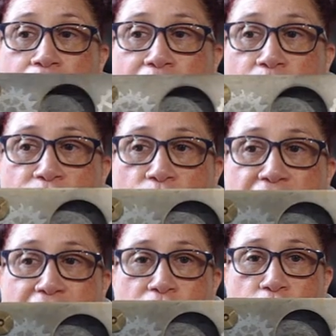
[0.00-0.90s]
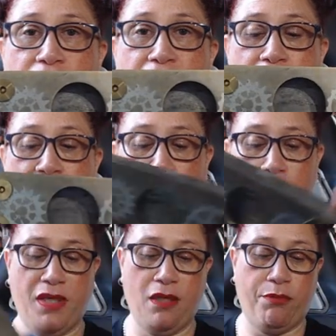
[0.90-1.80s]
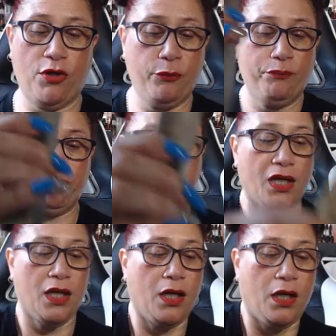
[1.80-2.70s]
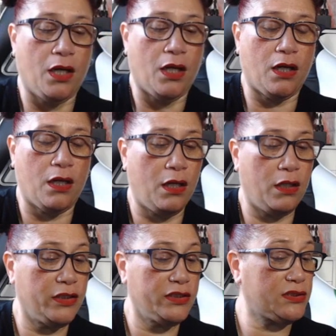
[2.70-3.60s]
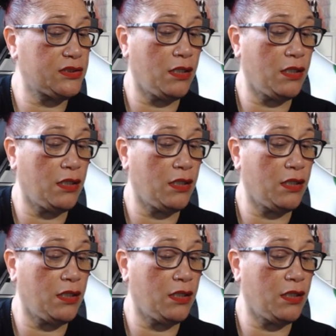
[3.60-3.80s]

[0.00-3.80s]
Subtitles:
builds all this sort of thing for people. That's